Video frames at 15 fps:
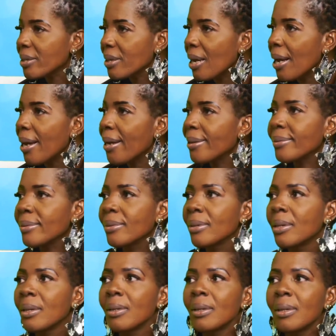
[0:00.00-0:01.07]
I
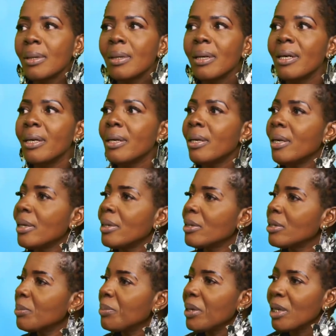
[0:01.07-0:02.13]
hate
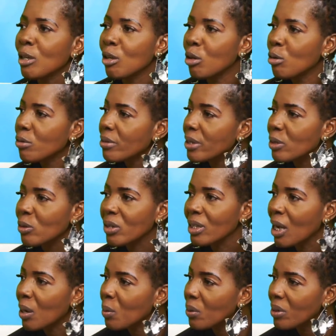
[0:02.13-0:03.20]
to be enclosed. I do
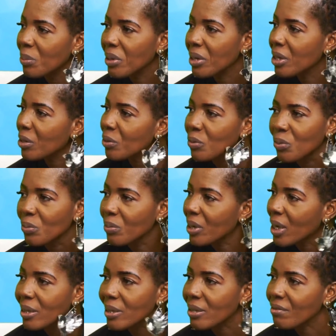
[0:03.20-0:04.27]
not want to be in a room
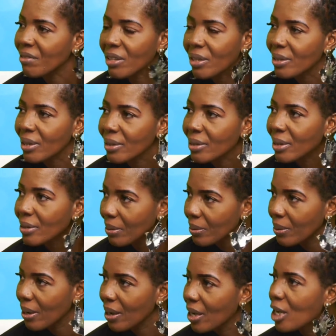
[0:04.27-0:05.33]
because of any sickness,
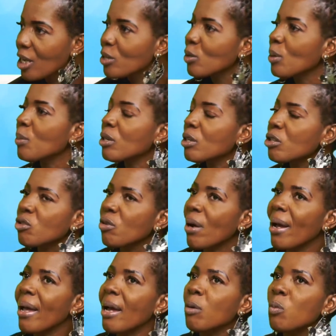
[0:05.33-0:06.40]
okay? So I'm going to try.
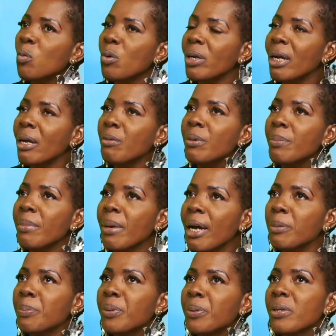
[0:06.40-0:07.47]
And what I
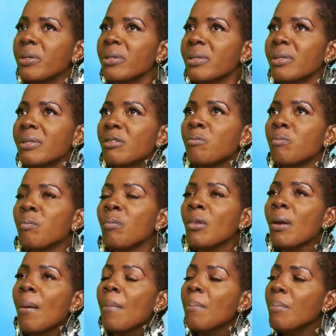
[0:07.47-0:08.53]
remind persons,
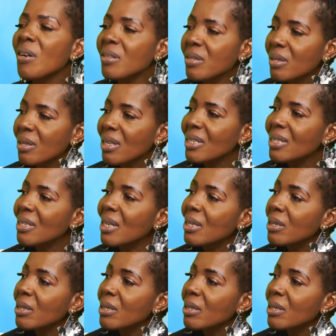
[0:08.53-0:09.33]
muscle is the